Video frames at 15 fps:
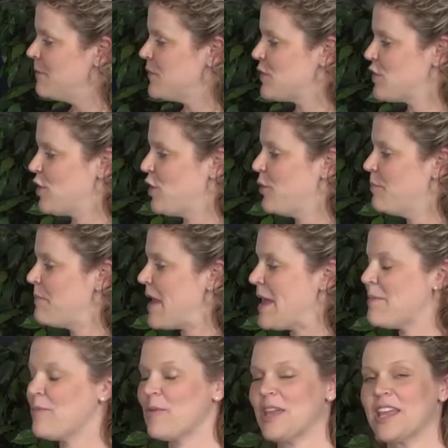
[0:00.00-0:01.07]
So
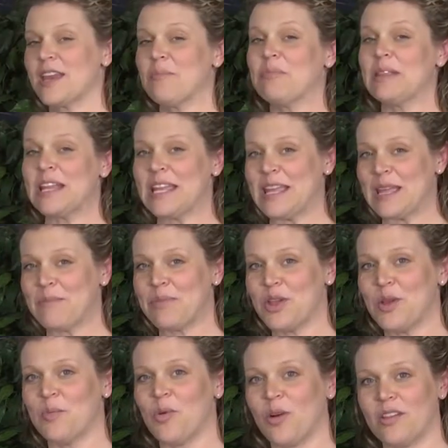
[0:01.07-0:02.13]
maybe we could get a blinking
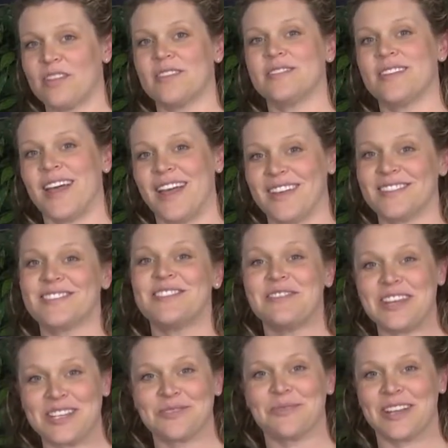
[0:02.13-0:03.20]
billboard that says you
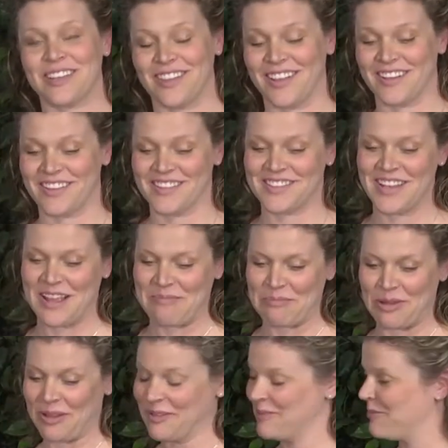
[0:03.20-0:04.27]
need to recollect the
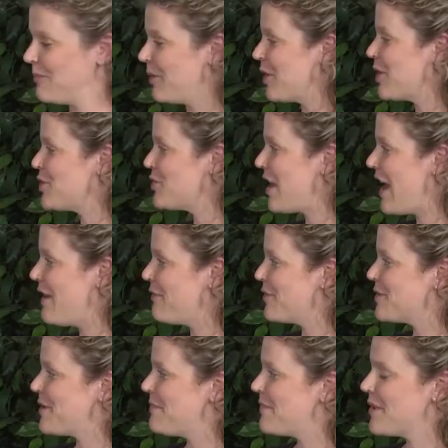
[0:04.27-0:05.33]
sample. We're going to try for
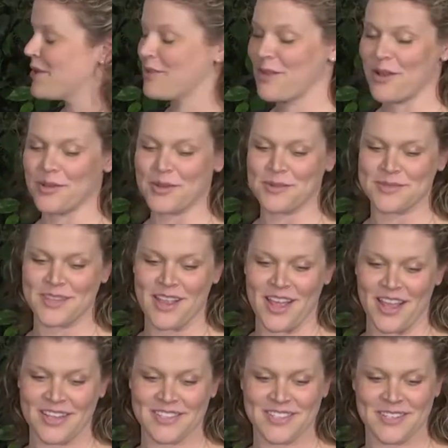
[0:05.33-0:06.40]
something along those
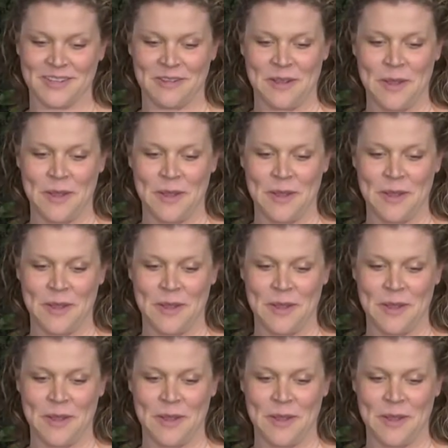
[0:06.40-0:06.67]
lines.